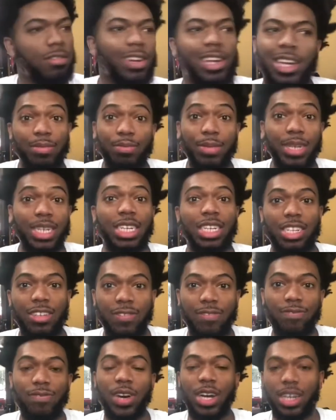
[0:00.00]
bitches are
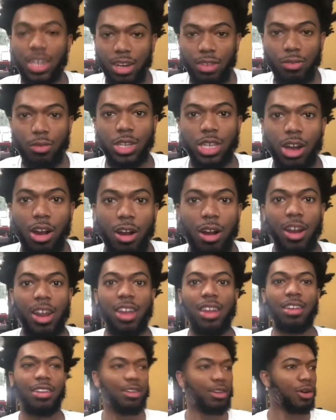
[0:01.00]
fucking retarded
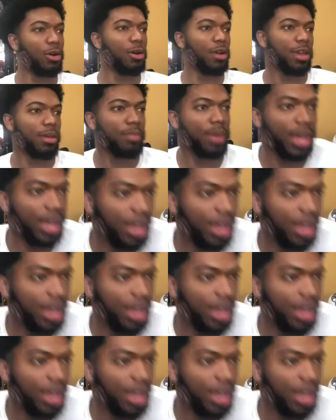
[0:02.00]
and annoying, man.